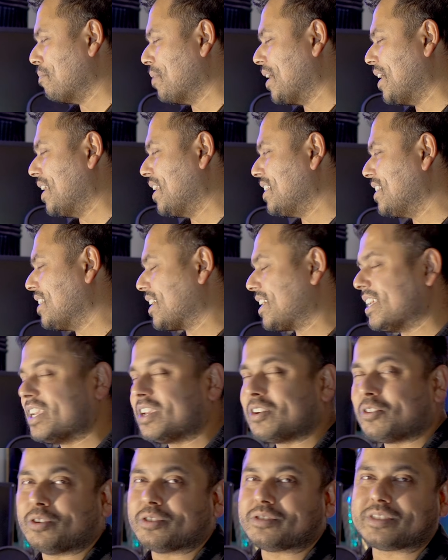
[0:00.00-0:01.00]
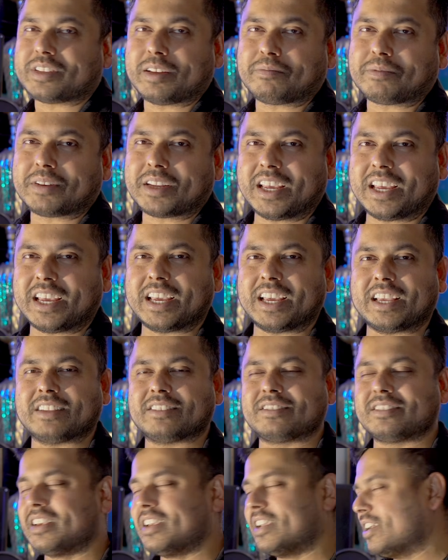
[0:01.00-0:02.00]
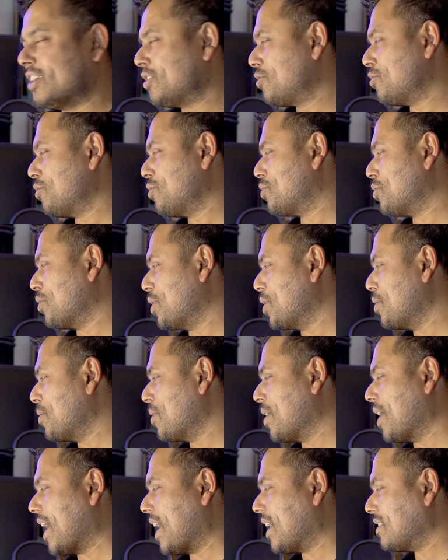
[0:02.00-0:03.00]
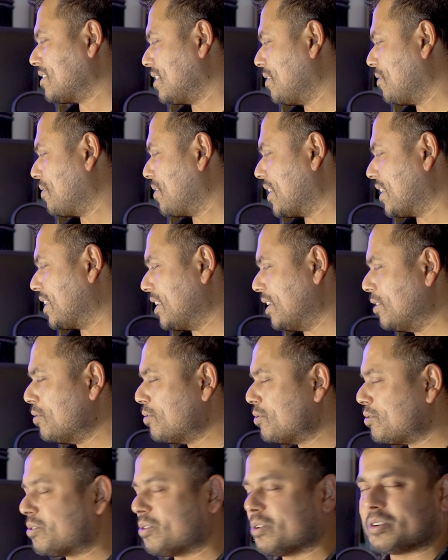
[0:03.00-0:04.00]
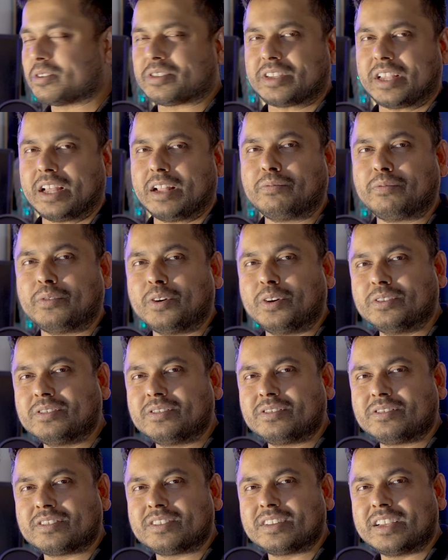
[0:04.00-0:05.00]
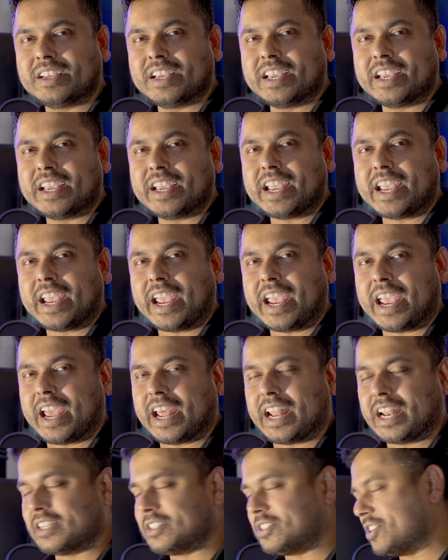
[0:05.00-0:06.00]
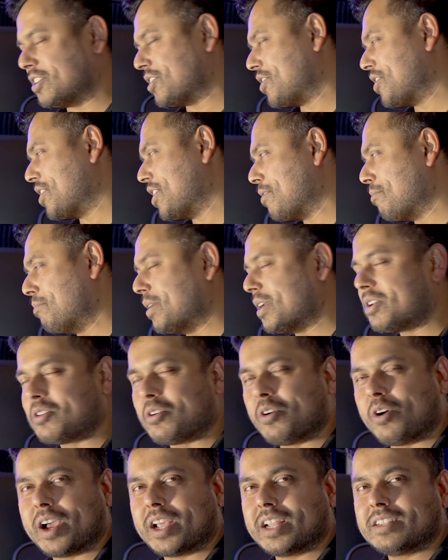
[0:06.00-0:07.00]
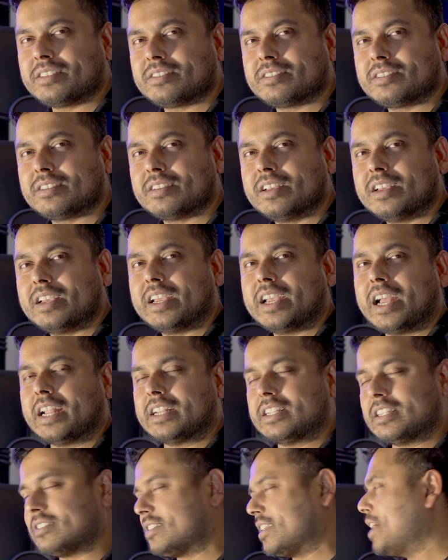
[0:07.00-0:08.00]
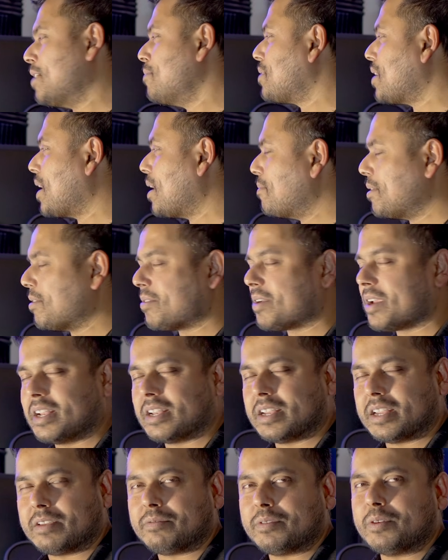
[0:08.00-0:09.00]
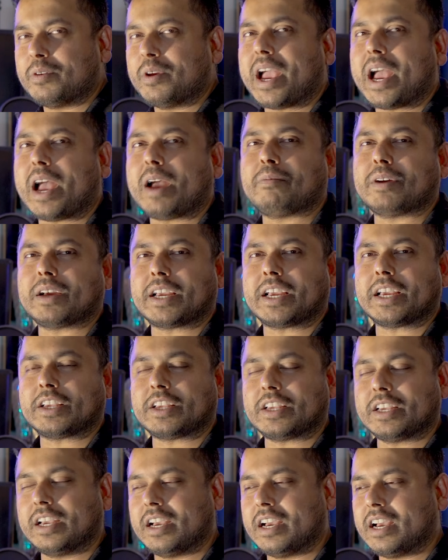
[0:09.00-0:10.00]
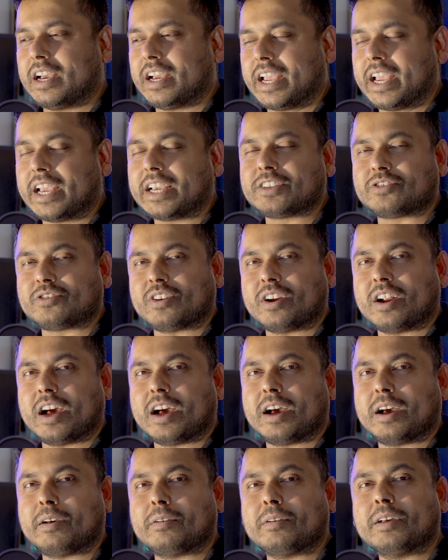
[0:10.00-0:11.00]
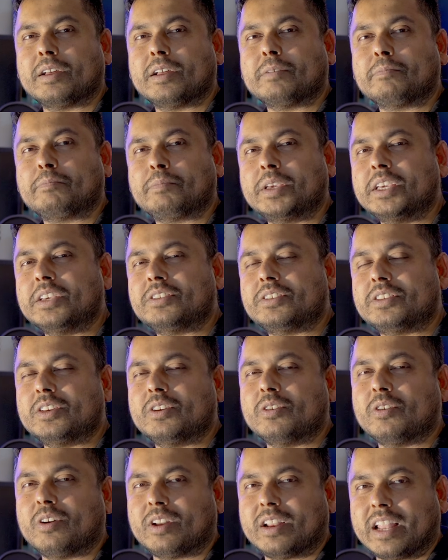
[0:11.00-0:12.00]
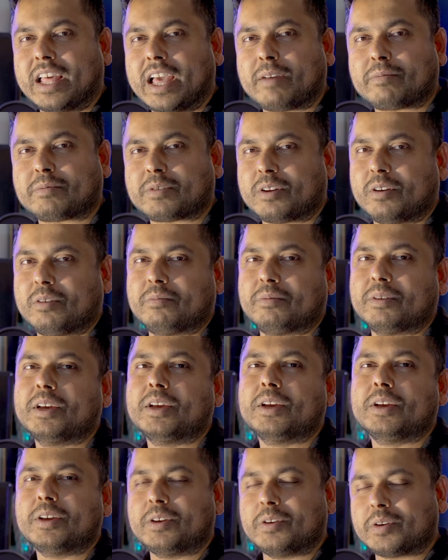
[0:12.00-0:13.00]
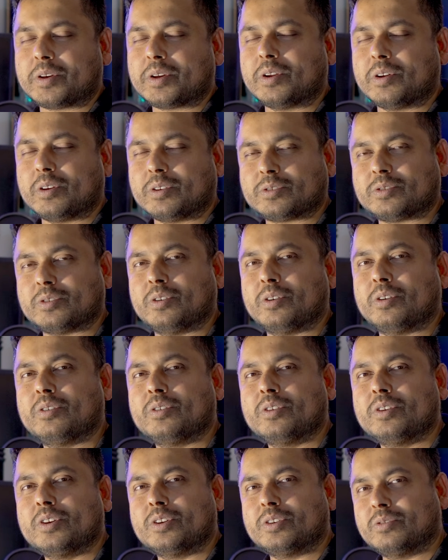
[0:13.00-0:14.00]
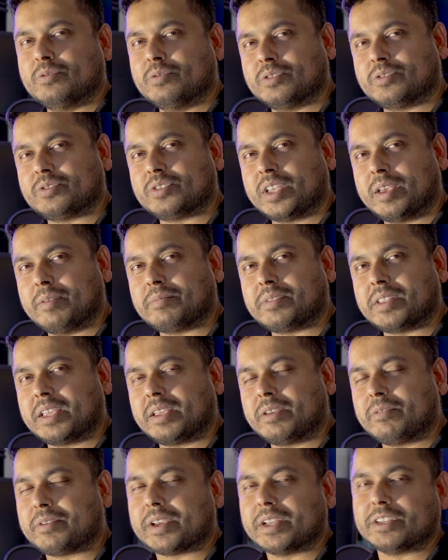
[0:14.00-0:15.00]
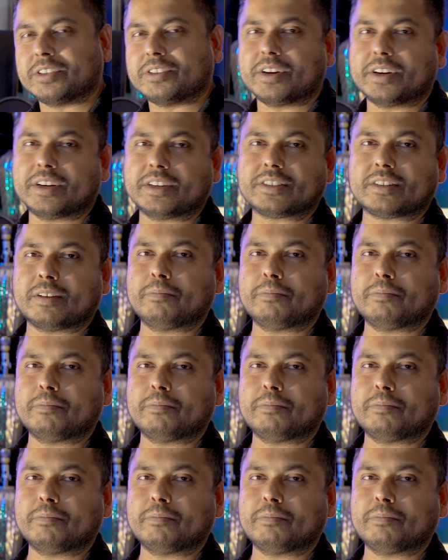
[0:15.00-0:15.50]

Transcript: Mainly the key concept is to show you guys you can use your cell phones and generate Bitcoins. At the same time, you can, if you have an extra PC or laptop, you can also do the same thing. You can generate